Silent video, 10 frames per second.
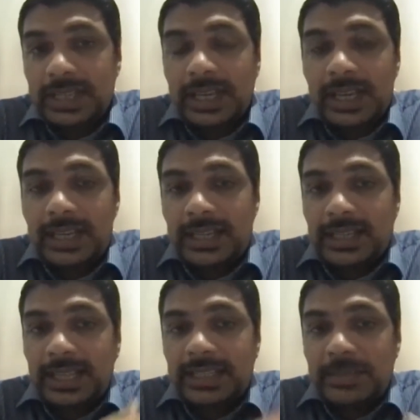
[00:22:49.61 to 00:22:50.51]
and
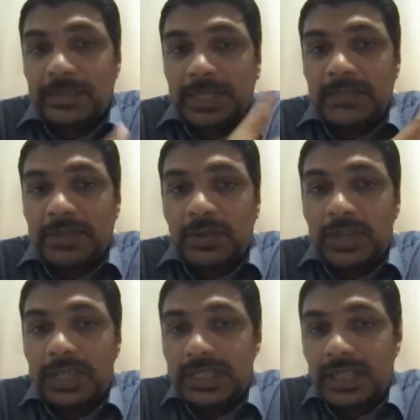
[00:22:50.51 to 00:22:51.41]
that's something that we've
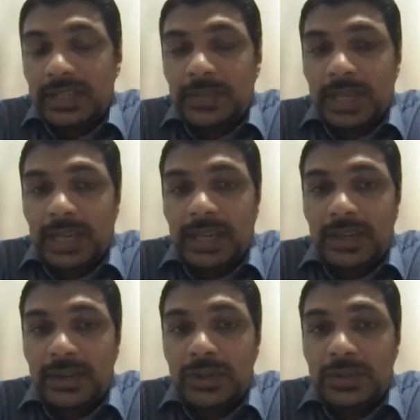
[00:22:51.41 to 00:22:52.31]
already started making
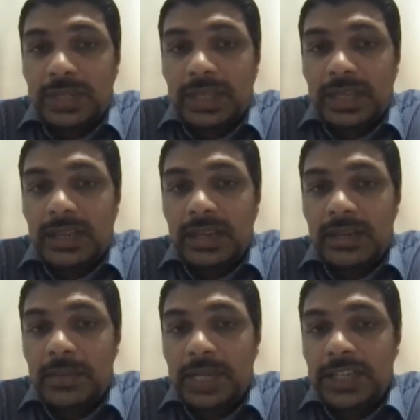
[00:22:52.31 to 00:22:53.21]
inroads with
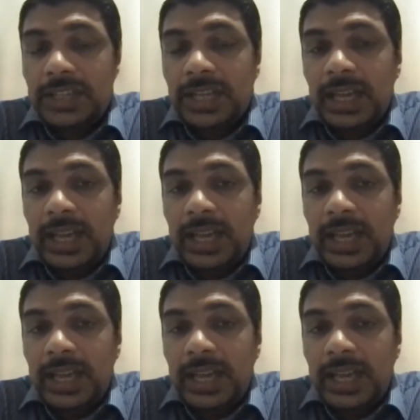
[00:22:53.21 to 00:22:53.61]
in Malaysia.